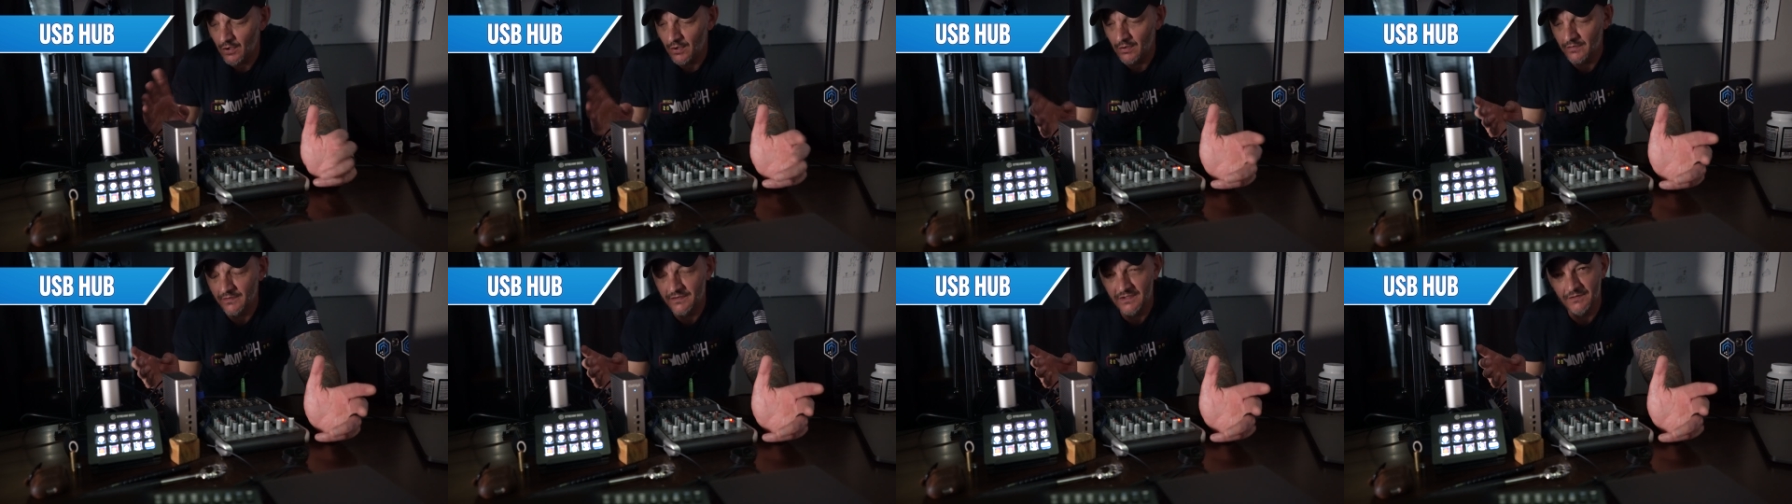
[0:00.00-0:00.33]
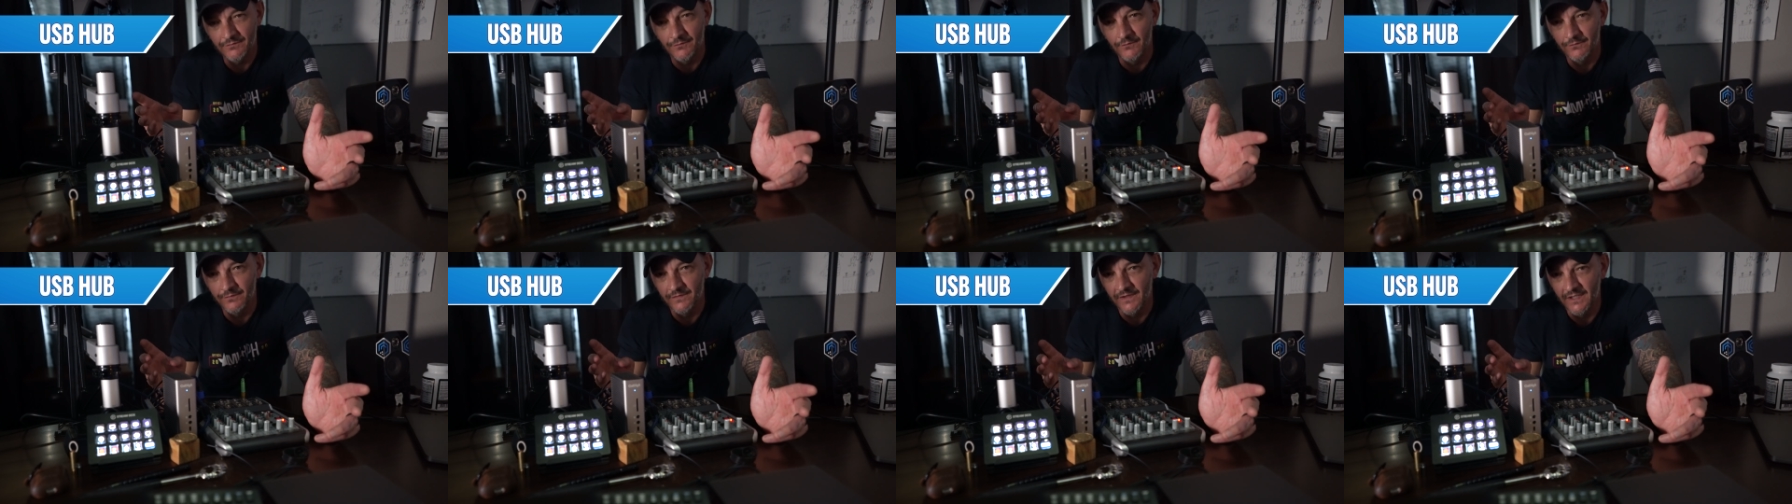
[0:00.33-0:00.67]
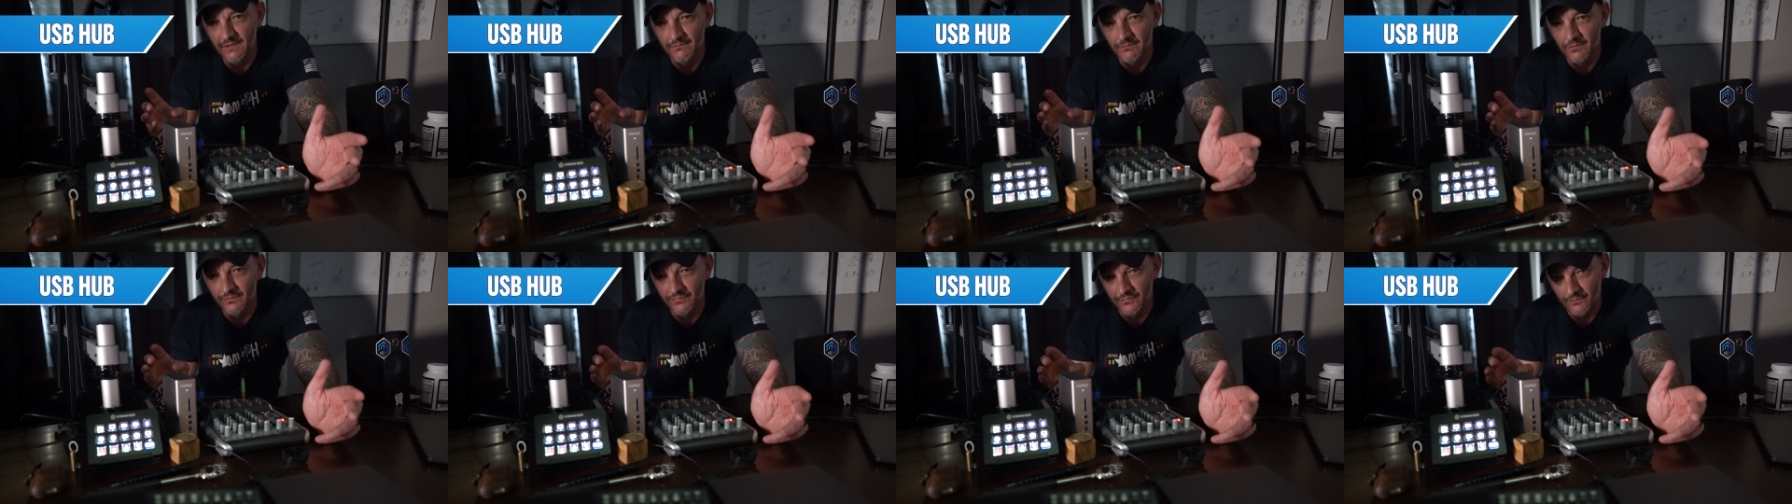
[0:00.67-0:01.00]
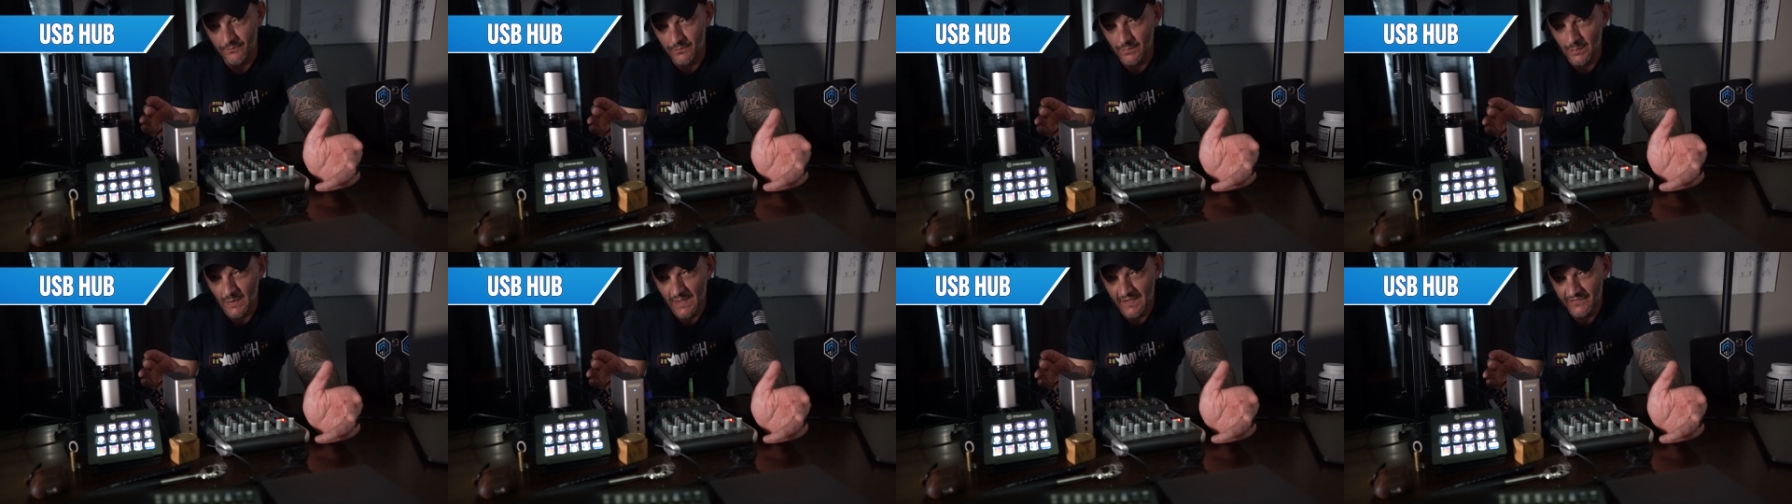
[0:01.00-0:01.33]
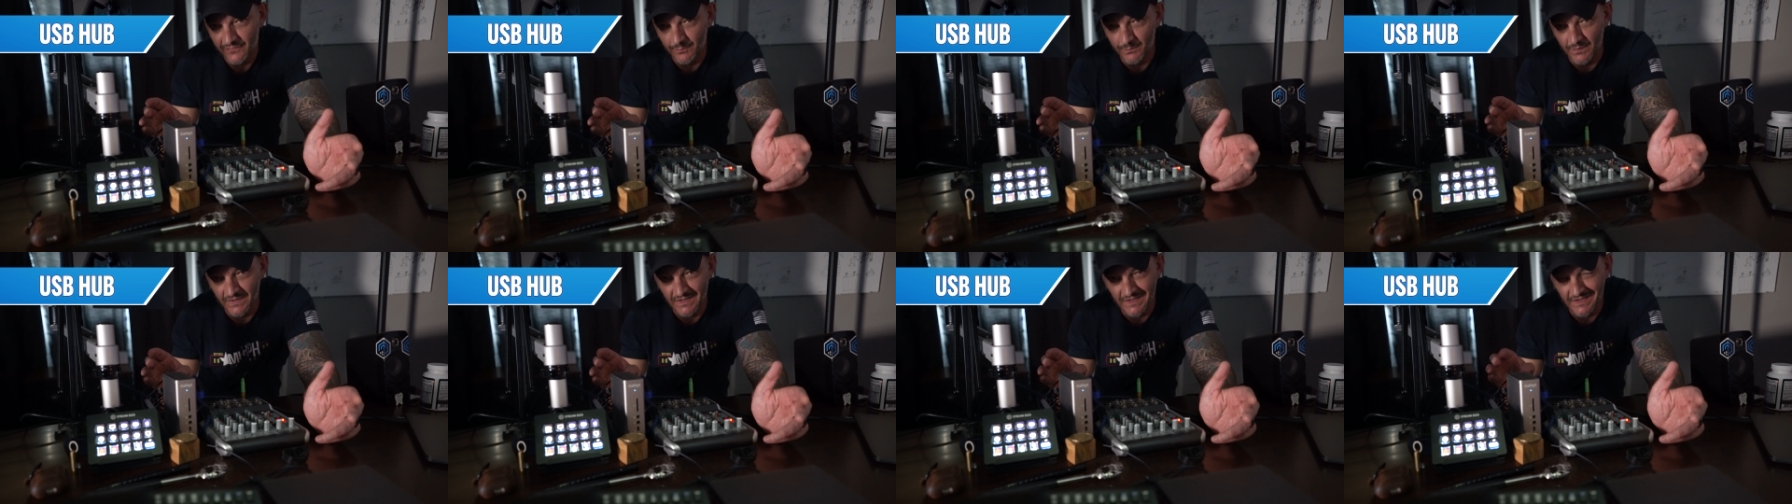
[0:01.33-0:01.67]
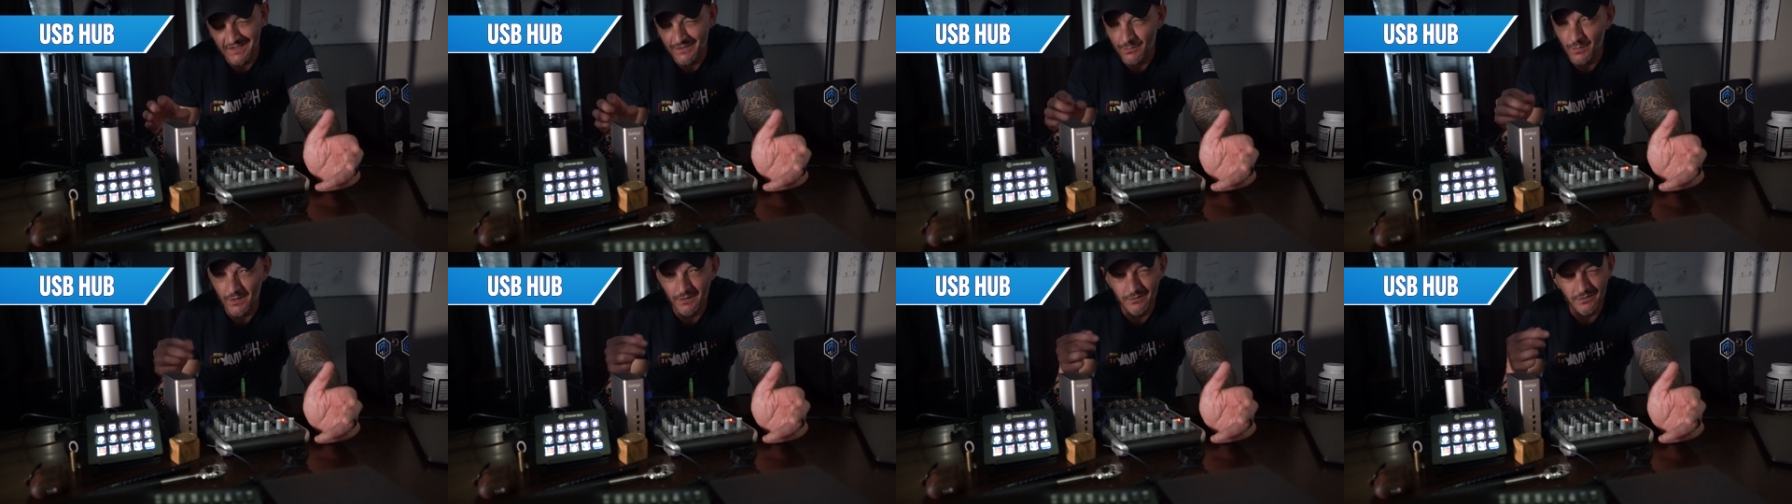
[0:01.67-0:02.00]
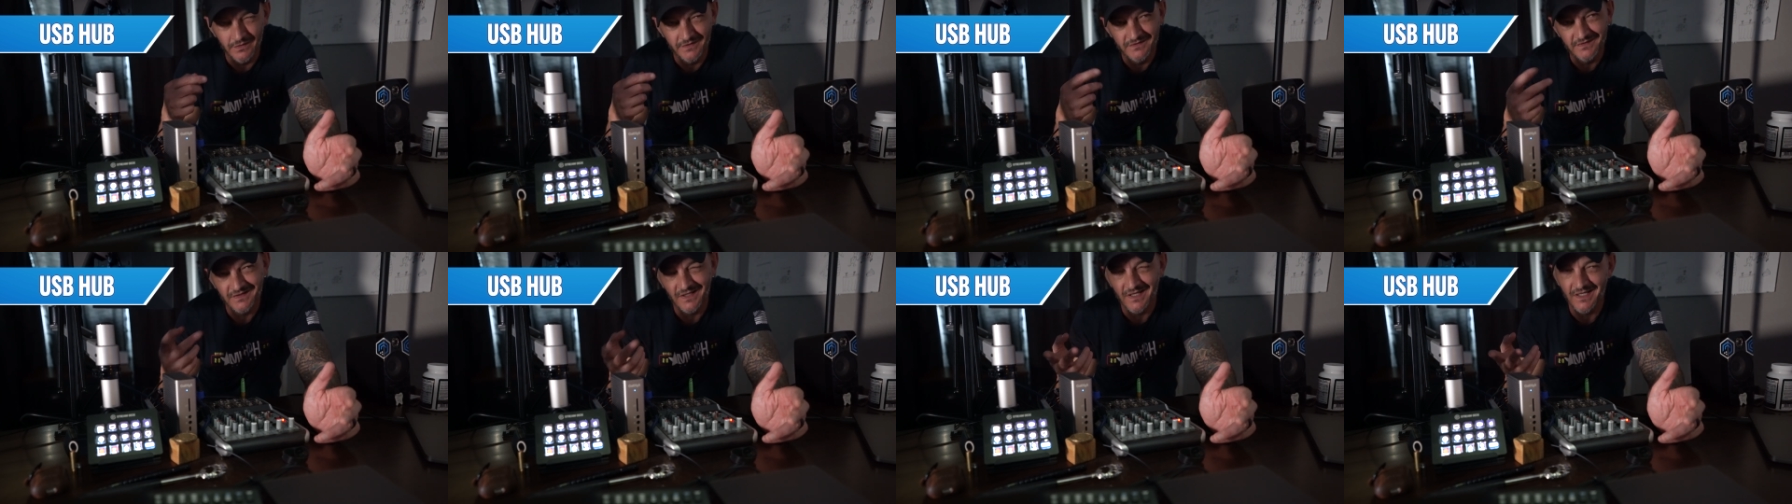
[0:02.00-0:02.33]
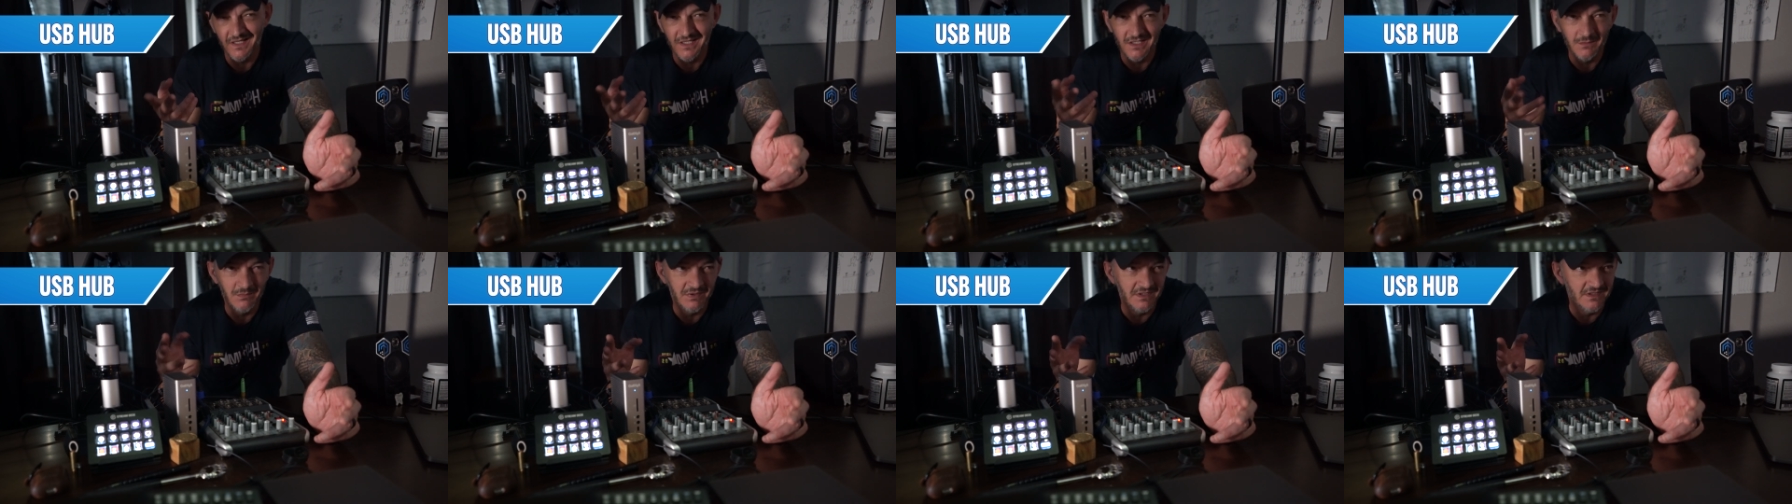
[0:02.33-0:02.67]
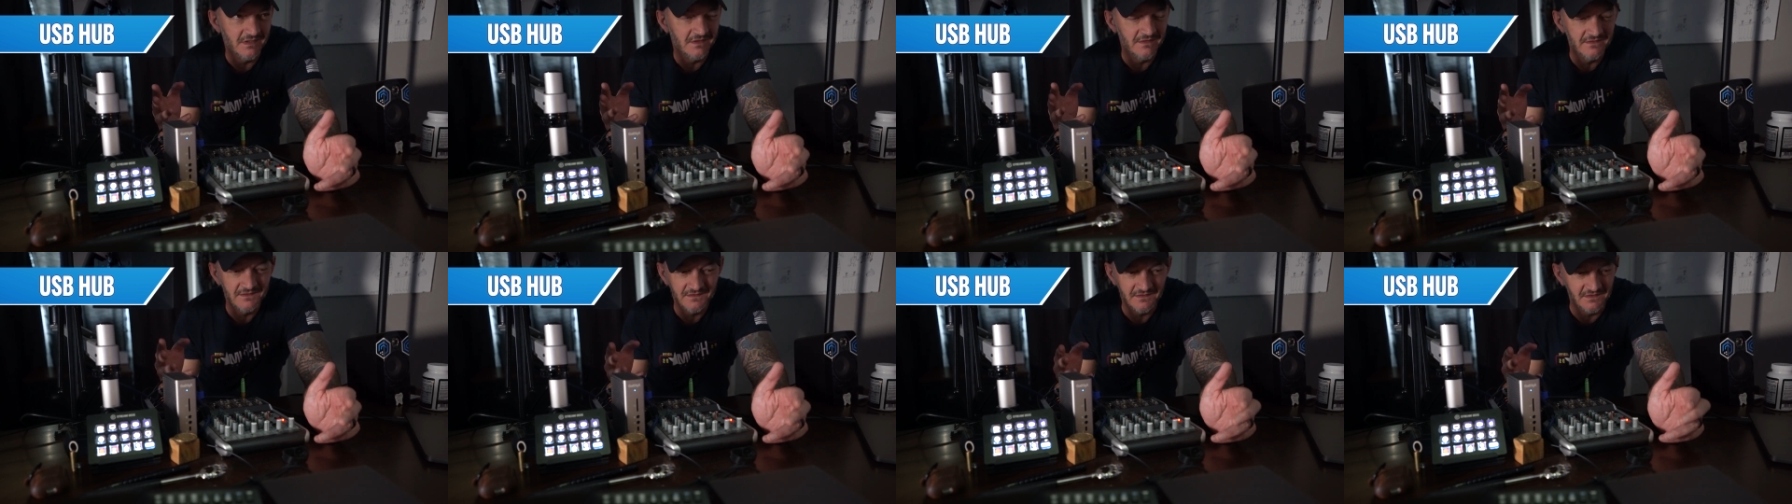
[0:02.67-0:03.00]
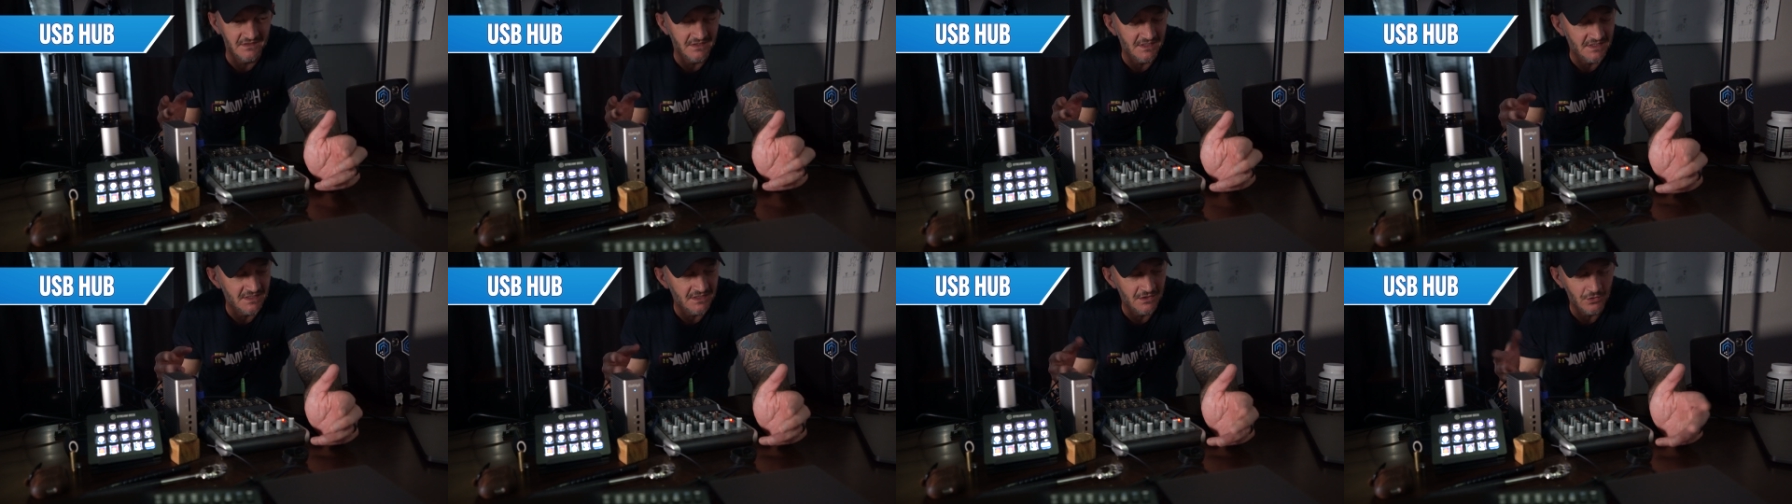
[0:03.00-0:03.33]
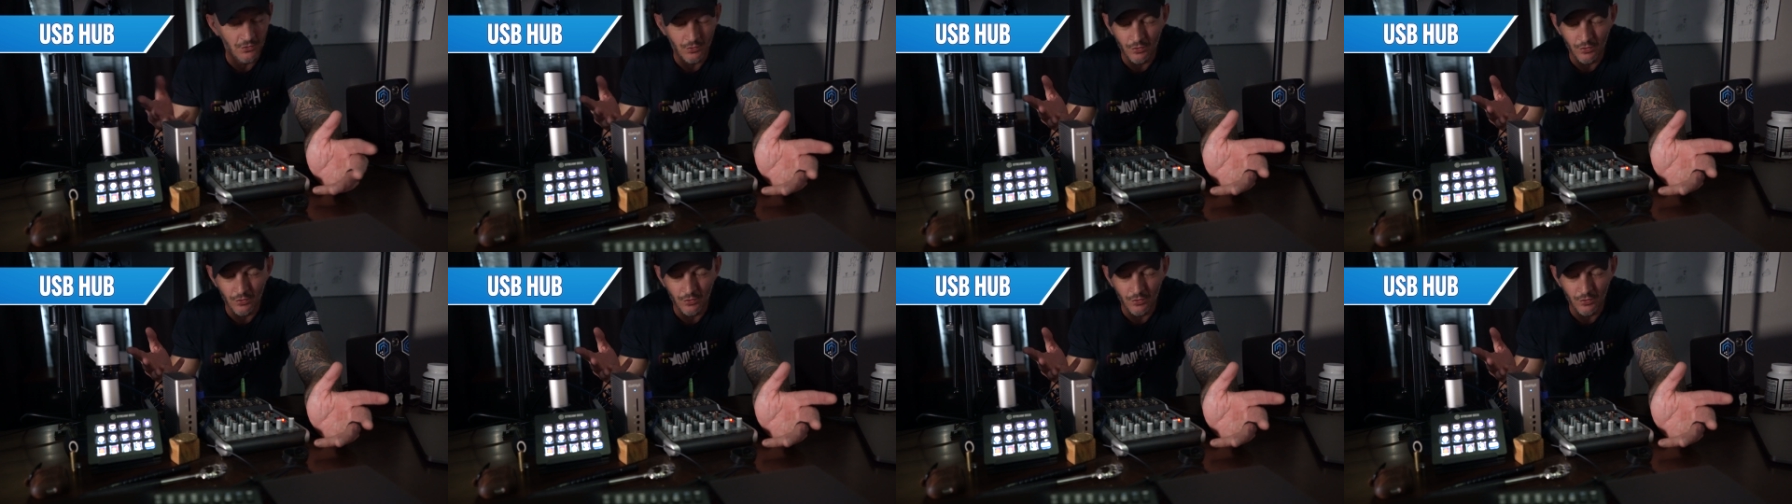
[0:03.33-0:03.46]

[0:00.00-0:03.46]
all the different flavors of U S B, whether it's A, B, C,